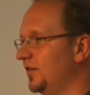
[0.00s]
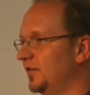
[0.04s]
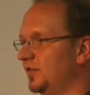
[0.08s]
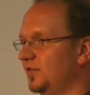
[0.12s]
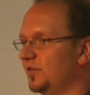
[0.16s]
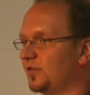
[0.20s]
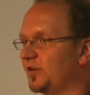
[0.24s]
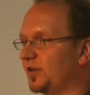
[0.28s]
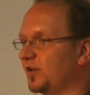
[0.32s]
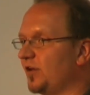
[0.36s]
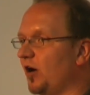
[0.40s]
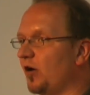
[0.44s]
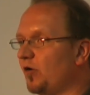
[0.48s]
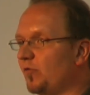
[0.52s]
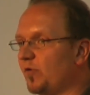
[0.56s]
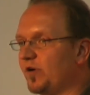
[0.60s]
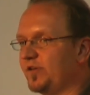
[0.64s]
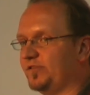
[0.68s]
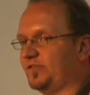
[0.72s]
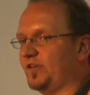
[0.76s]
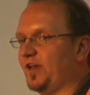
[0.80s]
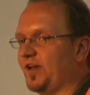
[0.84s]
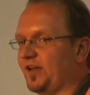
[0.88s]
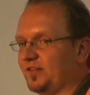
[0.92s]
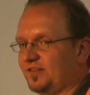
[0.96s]
You can
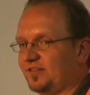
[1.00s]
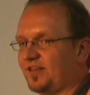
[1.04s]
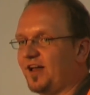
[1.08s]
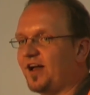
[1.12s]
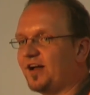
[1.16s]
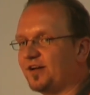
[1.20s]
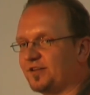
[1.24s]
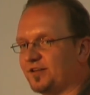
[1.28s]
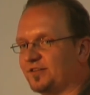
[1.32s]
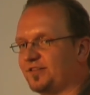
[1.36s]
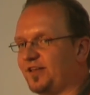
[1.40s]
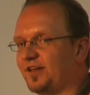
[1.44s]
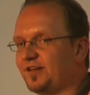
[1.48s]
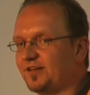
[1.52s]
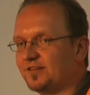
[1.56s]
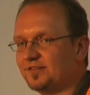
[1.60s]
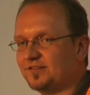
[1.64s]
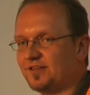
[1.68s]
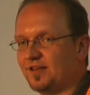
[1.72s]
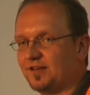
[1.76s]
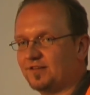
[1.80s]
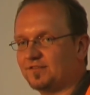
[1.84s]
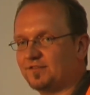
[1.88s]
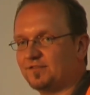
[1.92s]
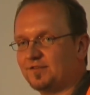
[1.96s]
always add targeted anchor
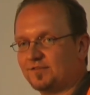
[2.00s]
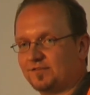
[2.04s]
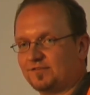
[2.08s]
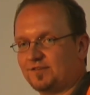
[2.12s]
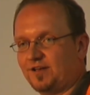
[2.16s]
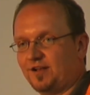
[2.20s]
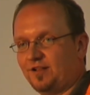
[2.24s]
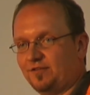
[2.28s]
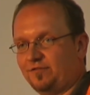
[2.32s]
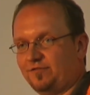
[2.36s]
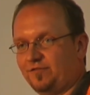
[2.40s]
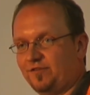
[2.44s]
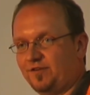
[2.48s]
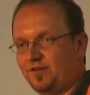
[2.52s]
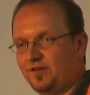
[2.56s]
text yourself,